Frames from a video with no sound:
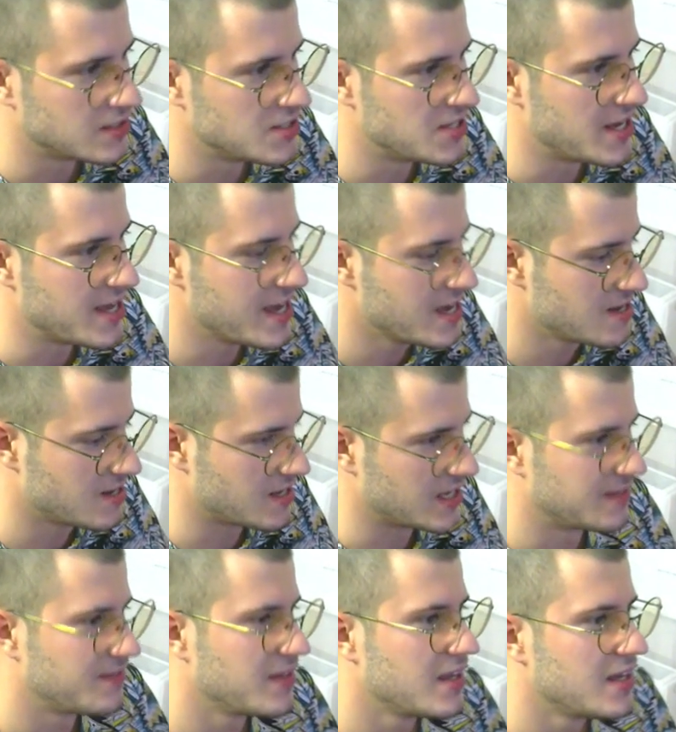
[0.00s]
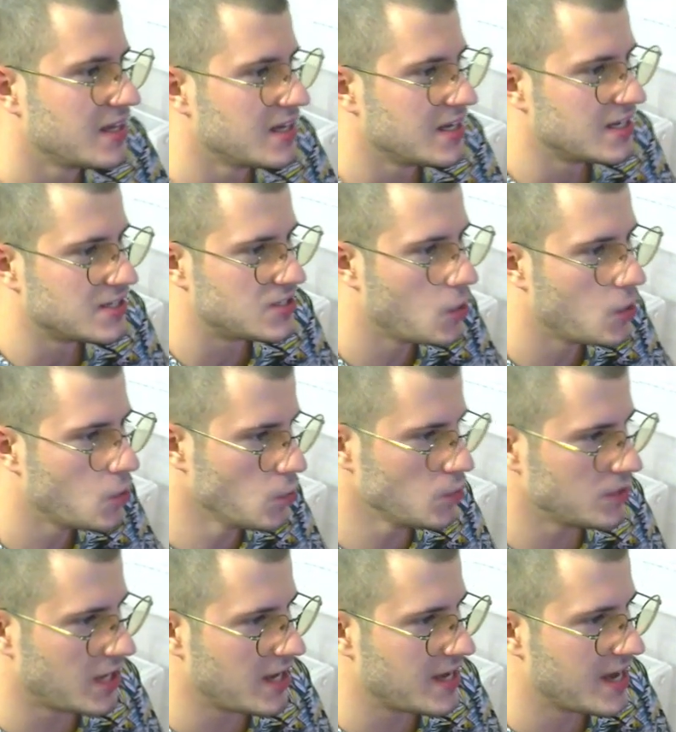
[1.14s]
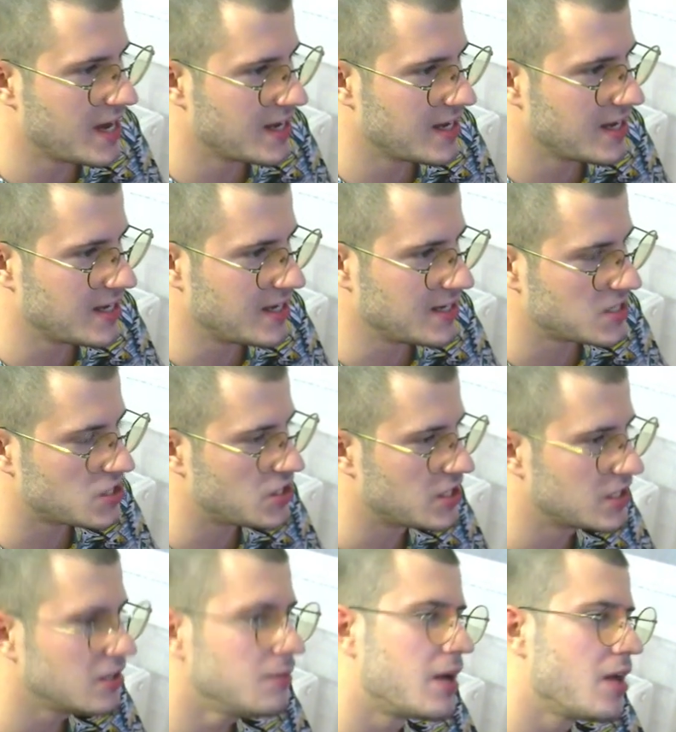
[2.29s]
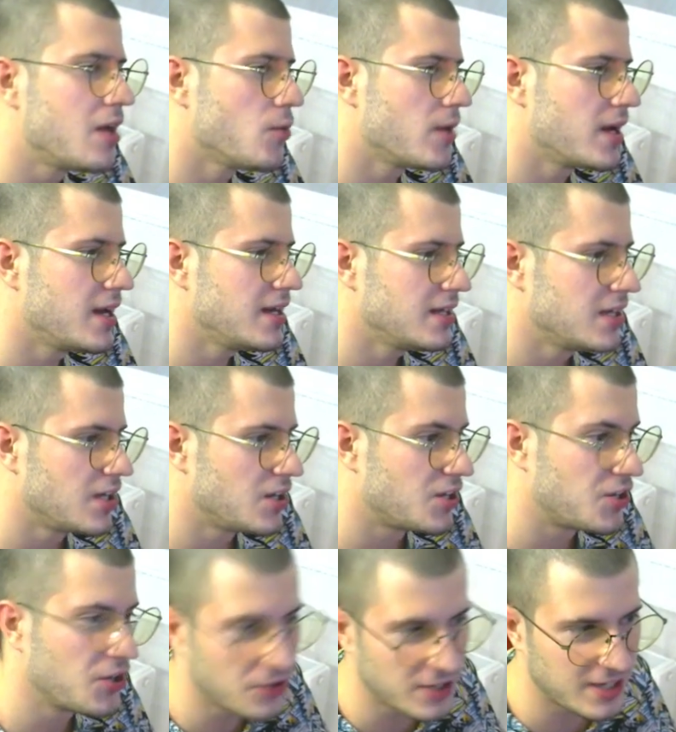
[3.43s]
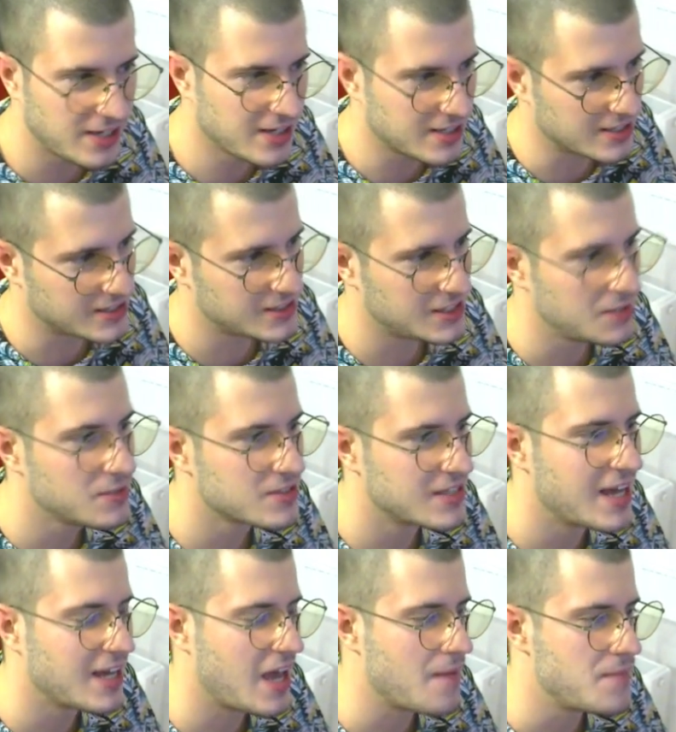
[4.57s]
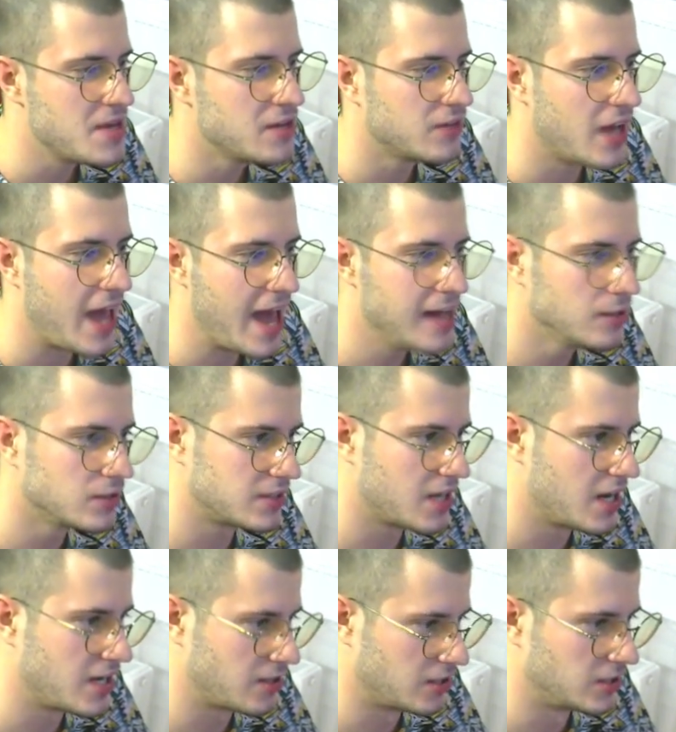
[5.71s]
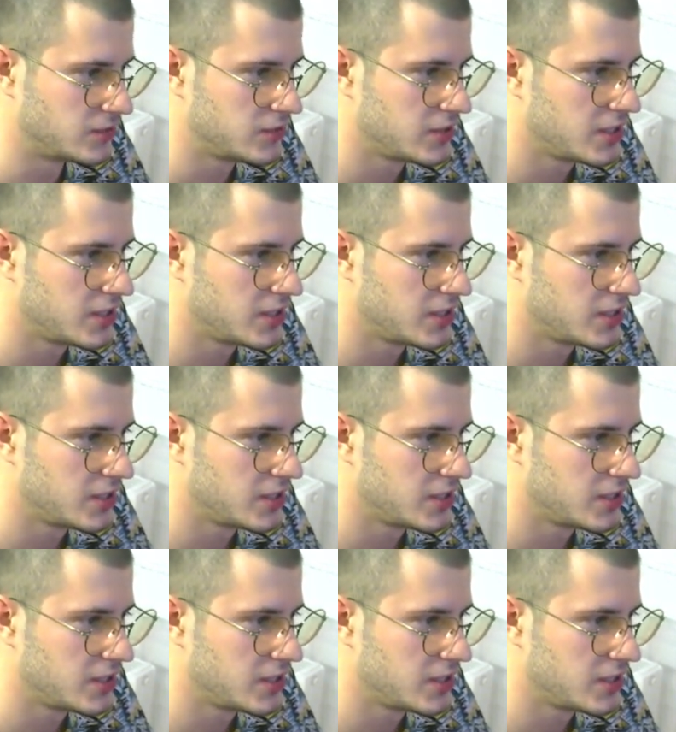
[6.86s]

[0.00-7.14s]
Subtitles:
Diana. So Diana is here. By the way, her ear seems like a bit of an alien kind of,